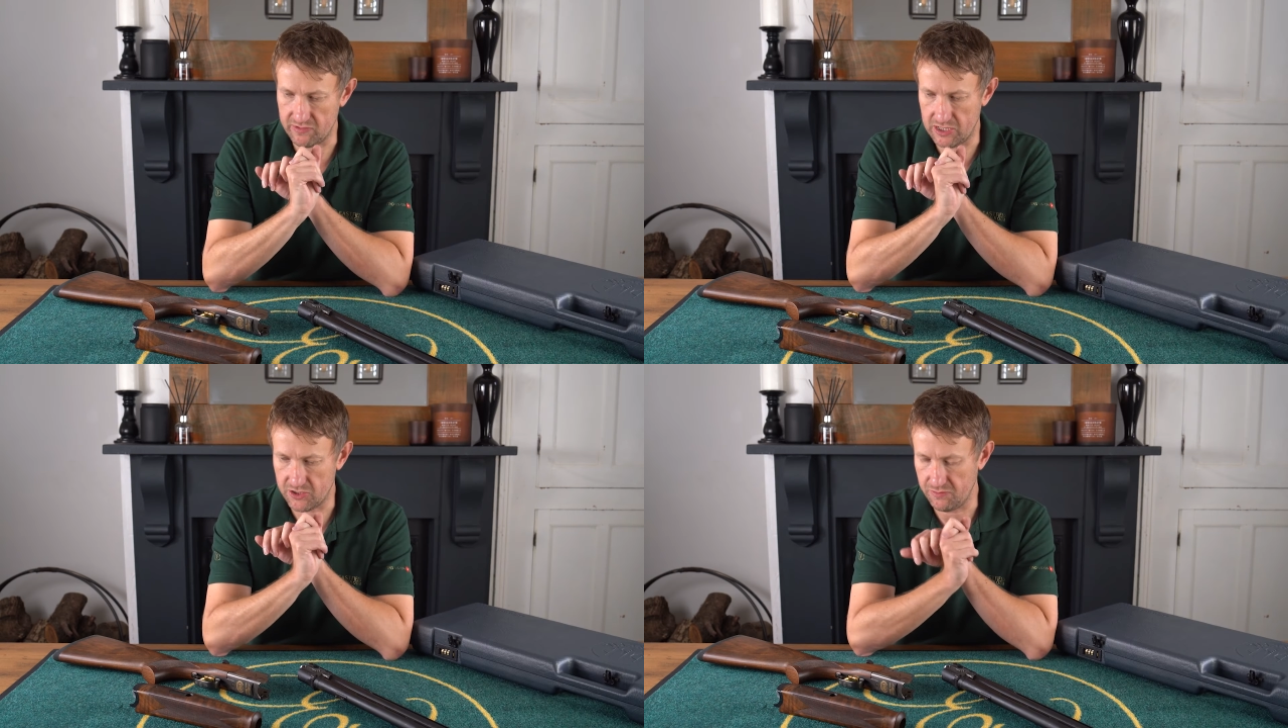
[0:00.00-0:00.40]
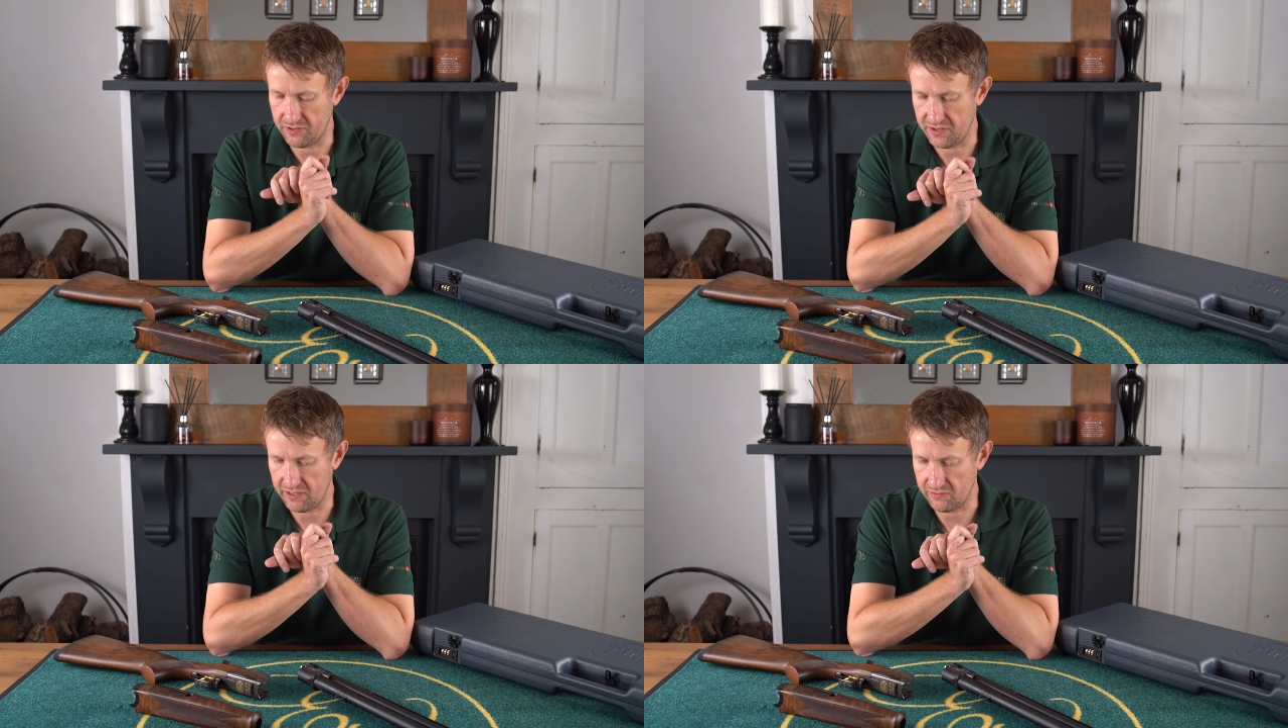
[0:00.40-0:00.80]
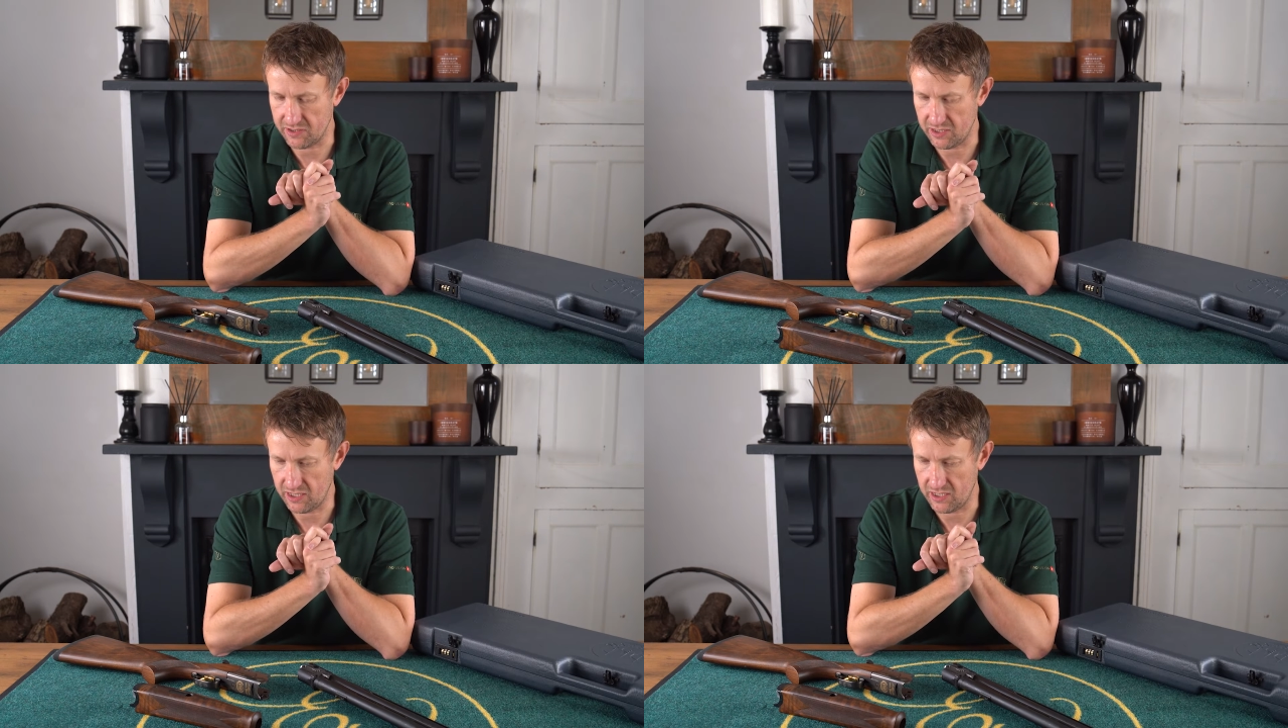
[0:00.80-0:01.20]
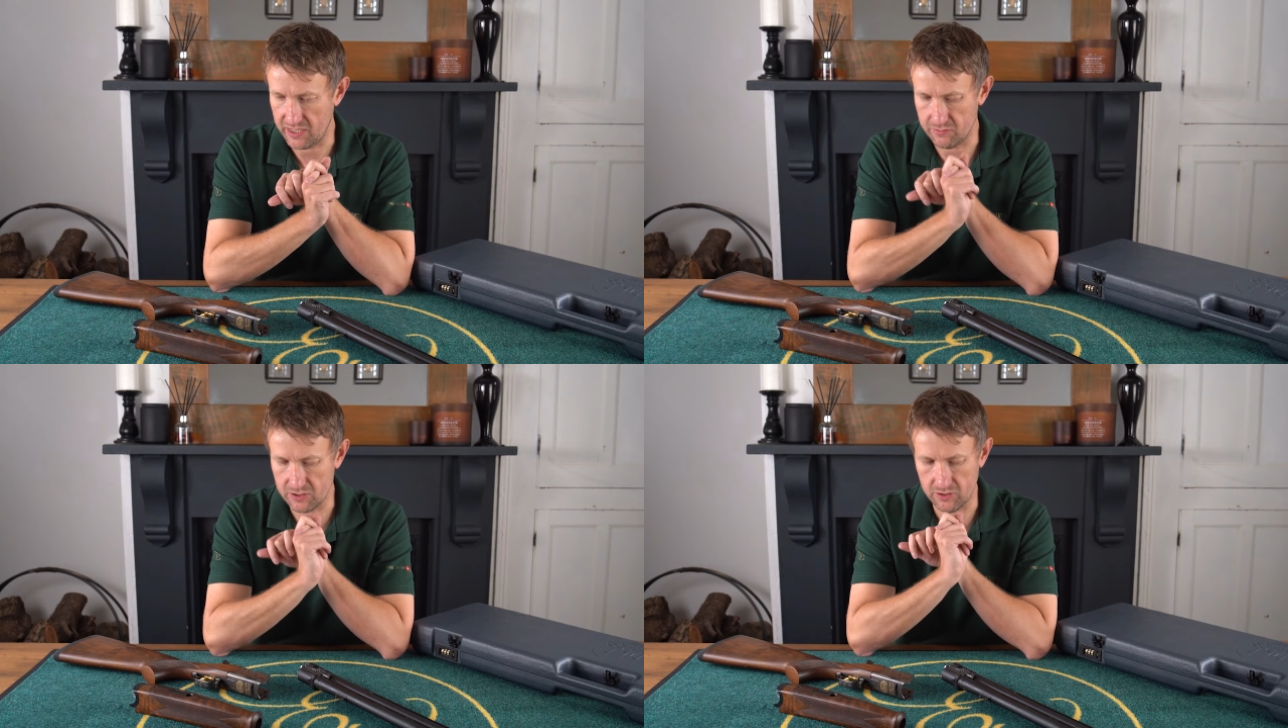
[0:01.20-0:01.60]
something that
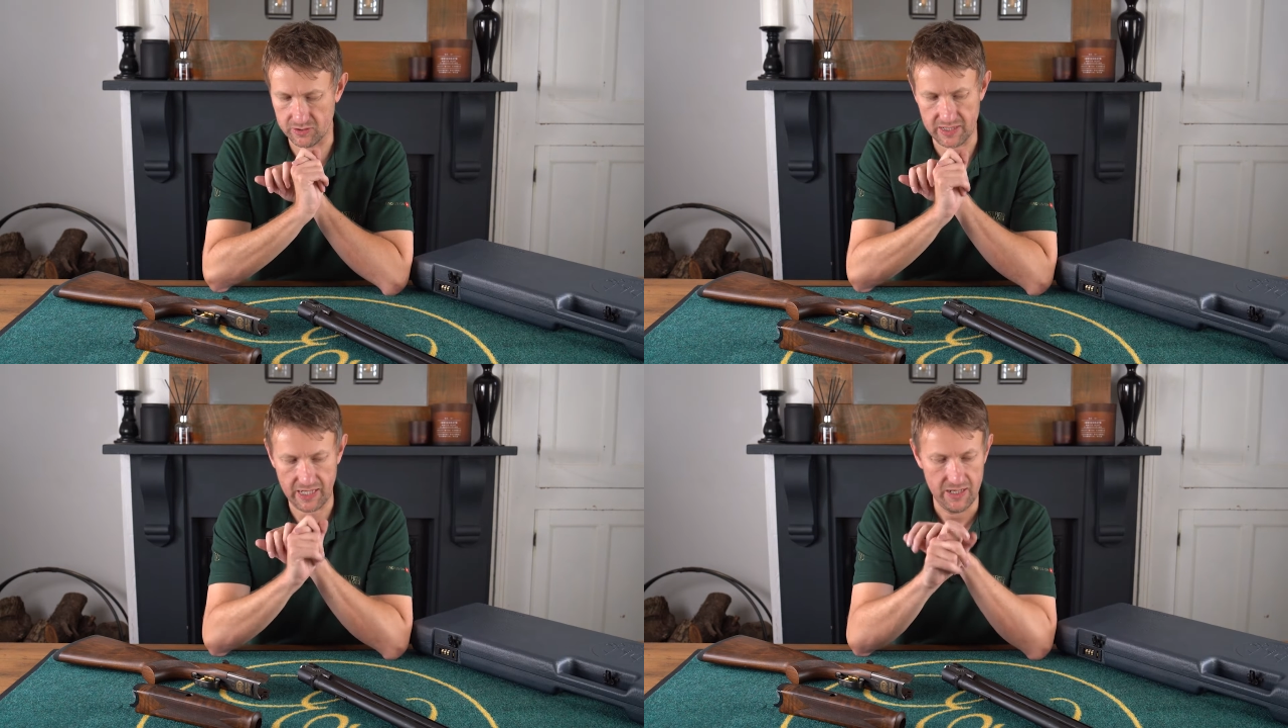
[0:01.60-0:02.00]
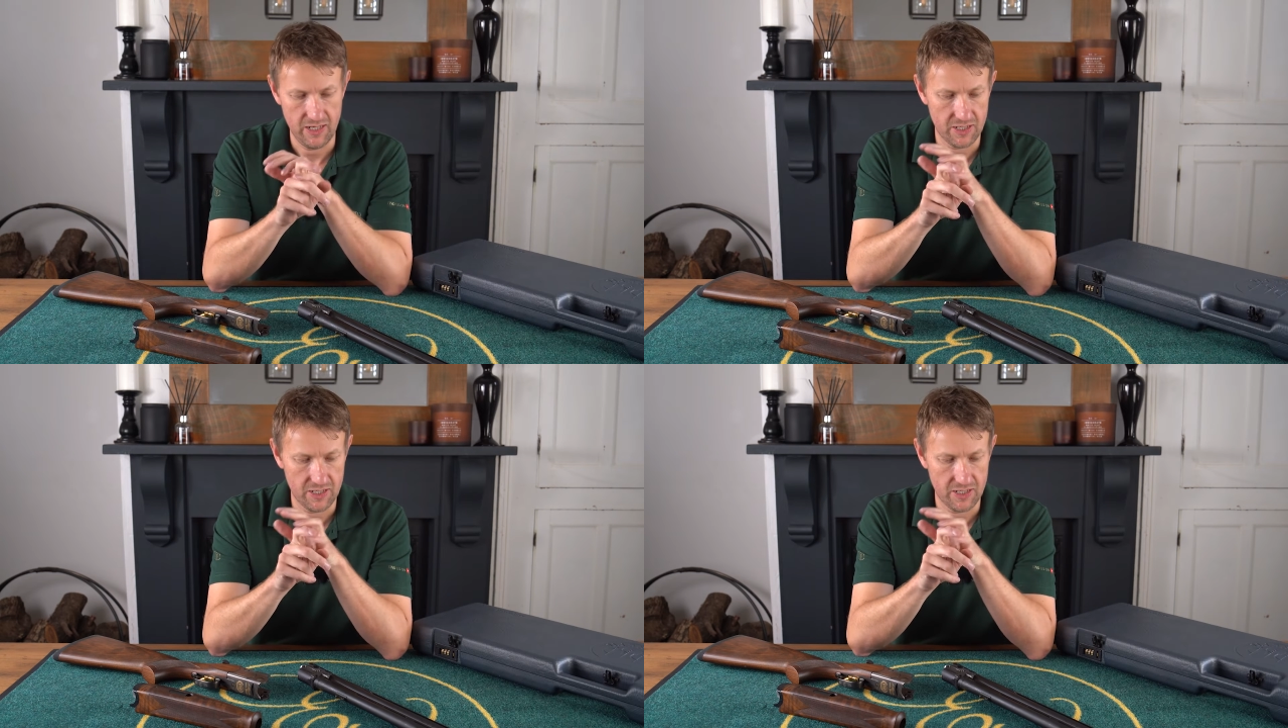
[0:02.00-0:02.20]
was looked at.